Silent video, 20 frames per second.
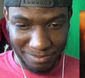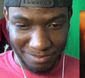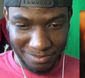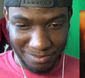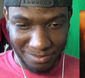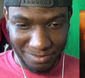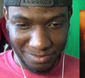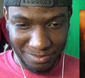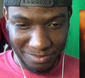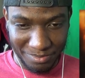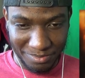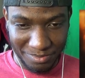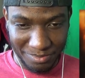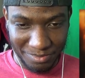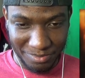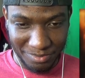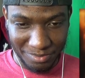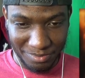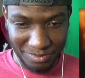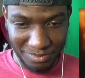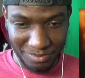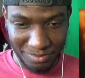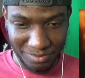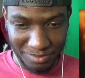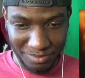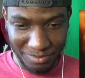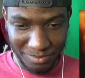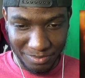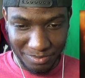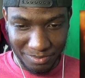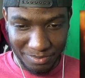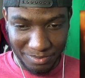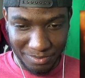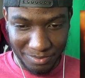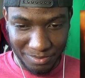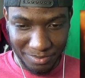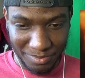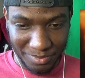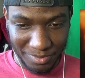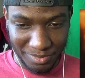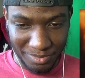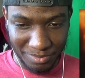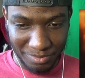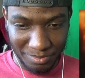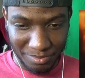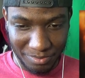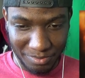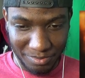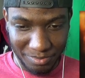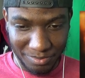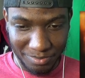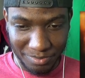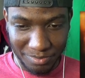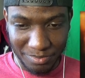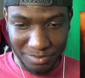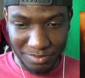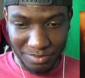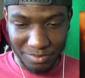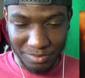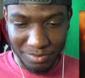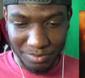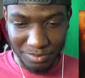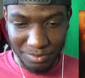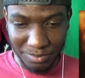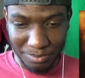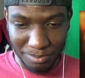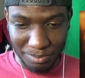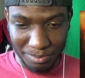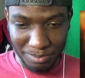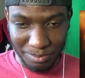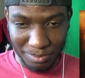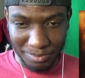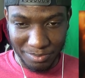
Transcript: (no one is talking)